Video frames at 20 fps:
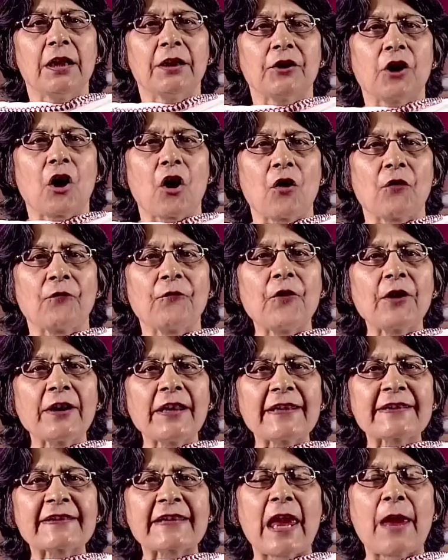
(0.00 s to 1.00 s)
Now, for
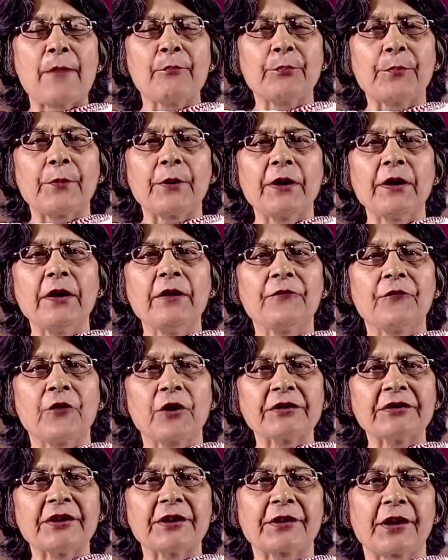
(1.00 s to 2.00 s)
example,
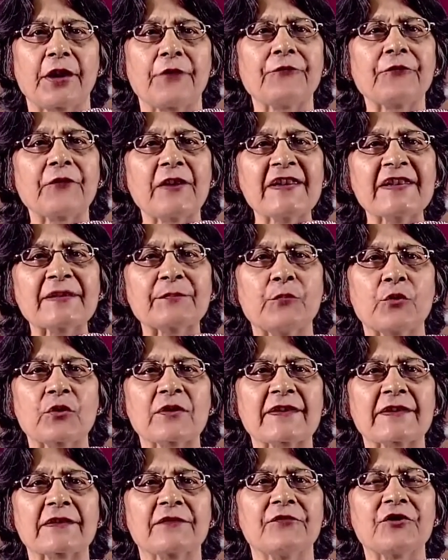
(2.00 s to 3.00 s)
for the reference
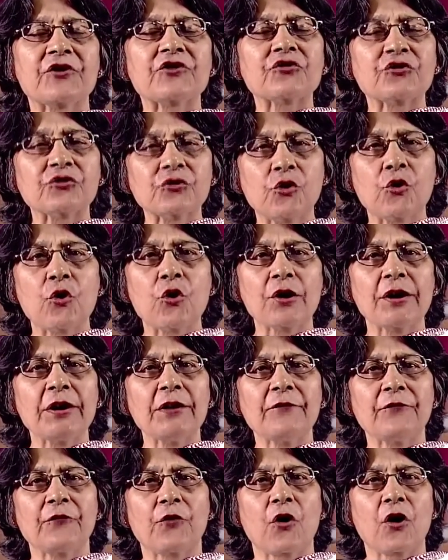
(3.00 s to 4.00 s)
books, we should go
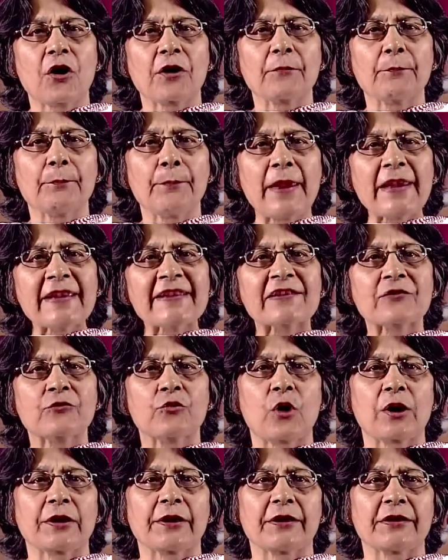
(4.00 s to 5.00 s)
in for best
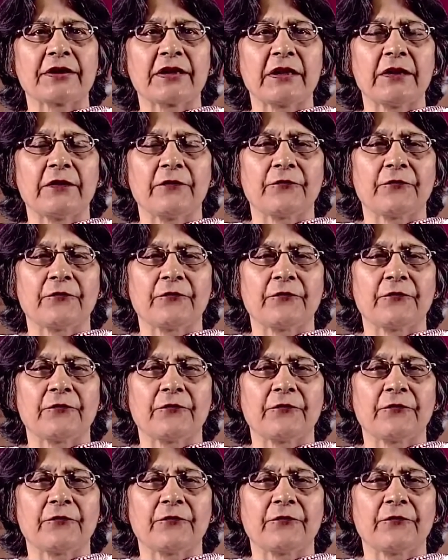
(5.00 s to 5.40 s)
quality